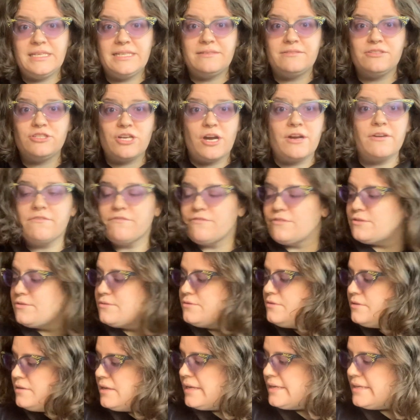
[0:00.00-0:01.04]
junk
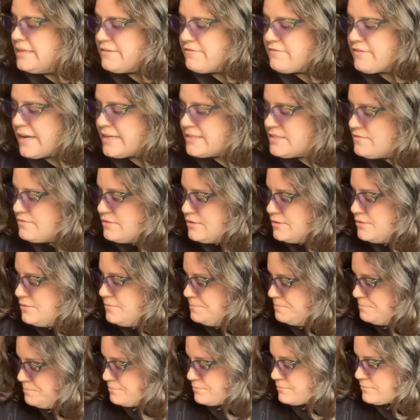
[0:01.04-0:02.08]
food and eat fast food,